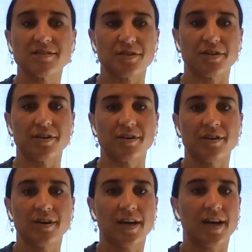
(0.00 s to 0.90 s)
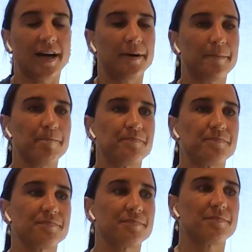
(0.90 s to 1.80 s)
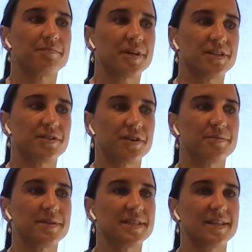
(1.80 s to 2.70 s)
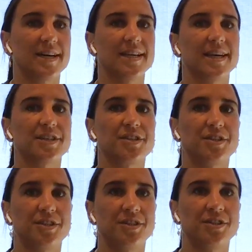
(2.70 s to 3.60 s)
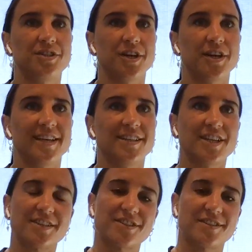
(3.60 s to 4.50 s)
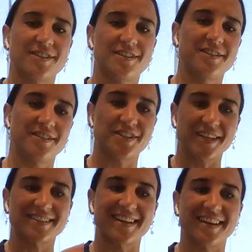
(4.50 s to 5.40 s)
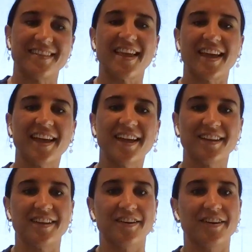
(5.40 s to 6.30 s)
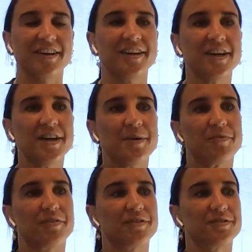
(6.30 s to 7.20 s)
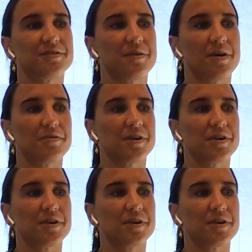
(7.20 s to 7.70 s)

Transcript: So pretty stoked to be starting that journey and just getting there, you know, before I was too old.